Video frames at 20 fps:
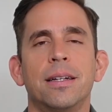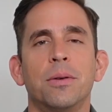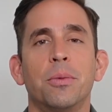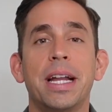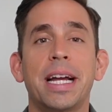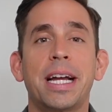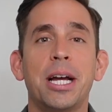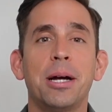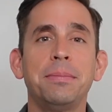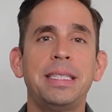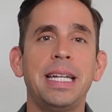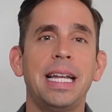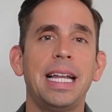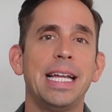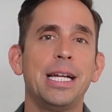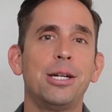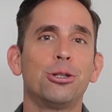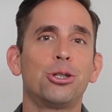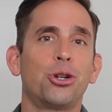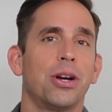When it comes to
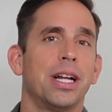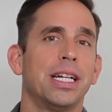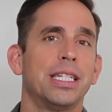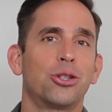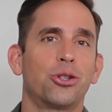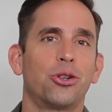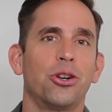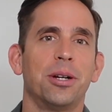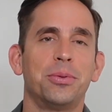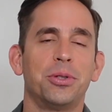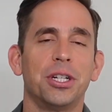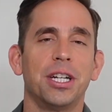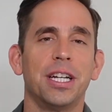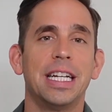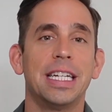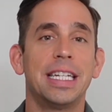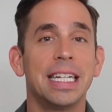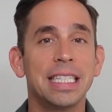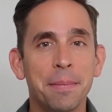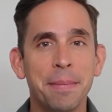legal transcription,
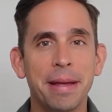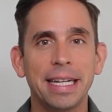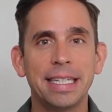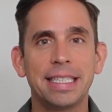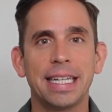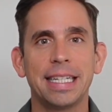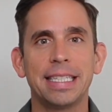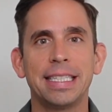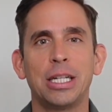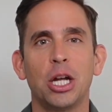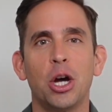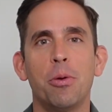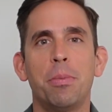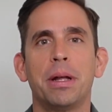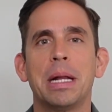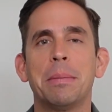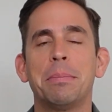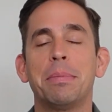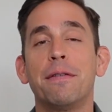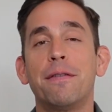it doesn't make sense to
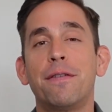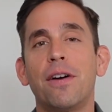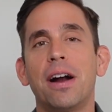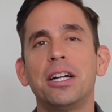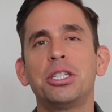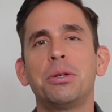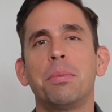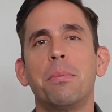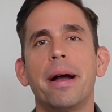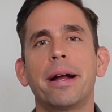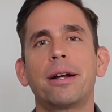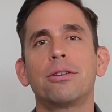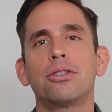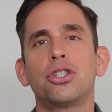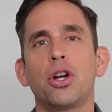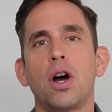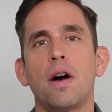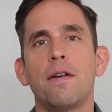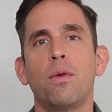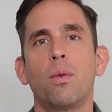open up a fresh
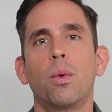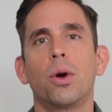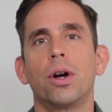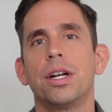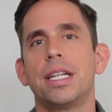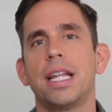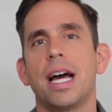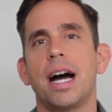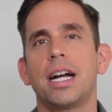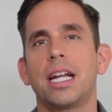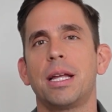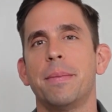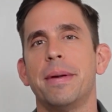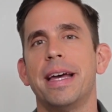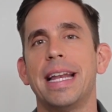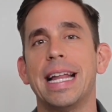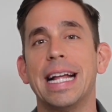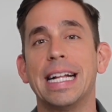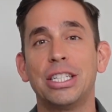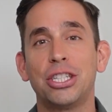Microsoft Word
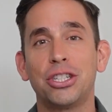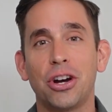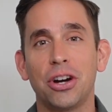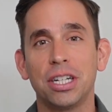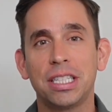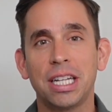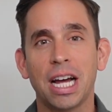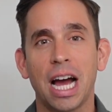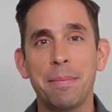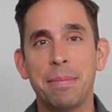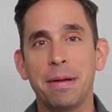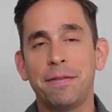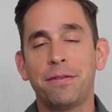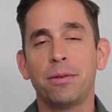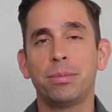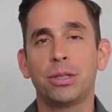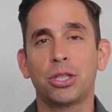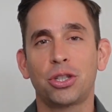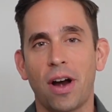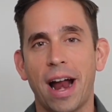document and start typing
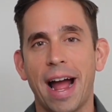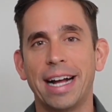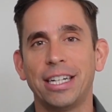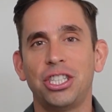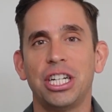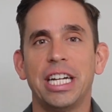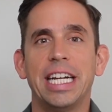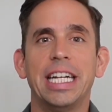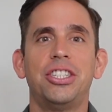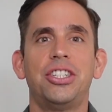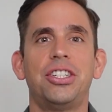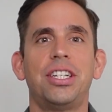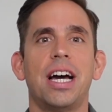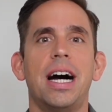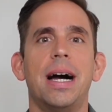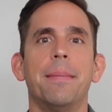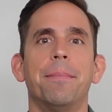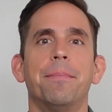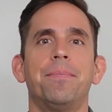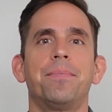from scratch each
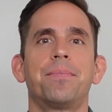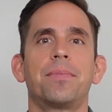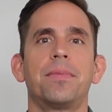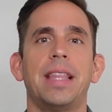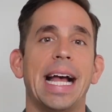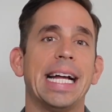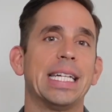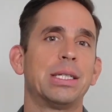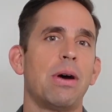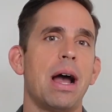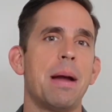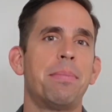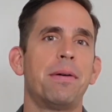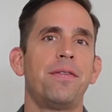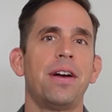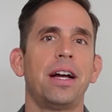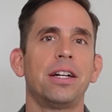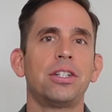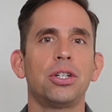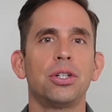time. That's why
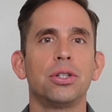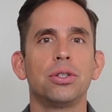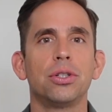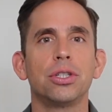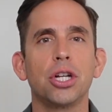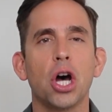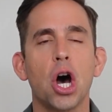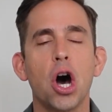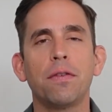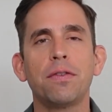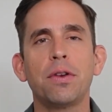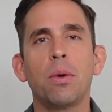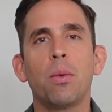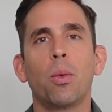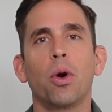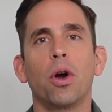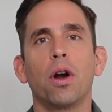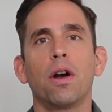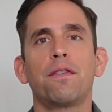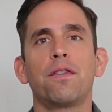professionals often
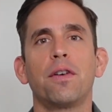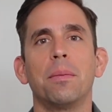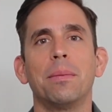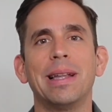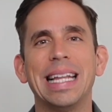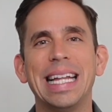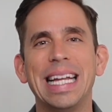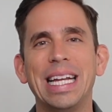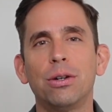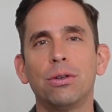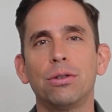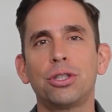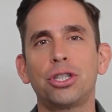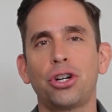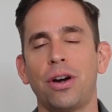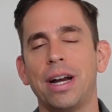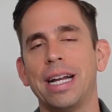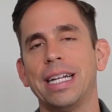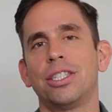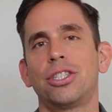work from legal
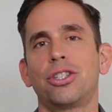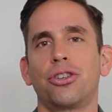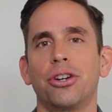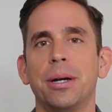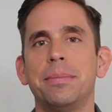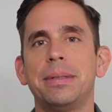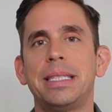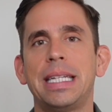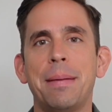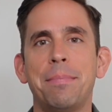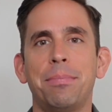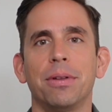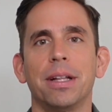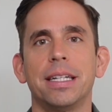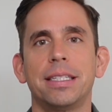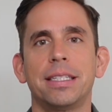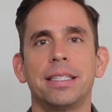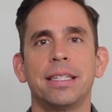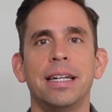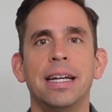transcript
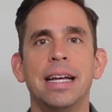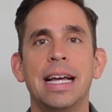templates.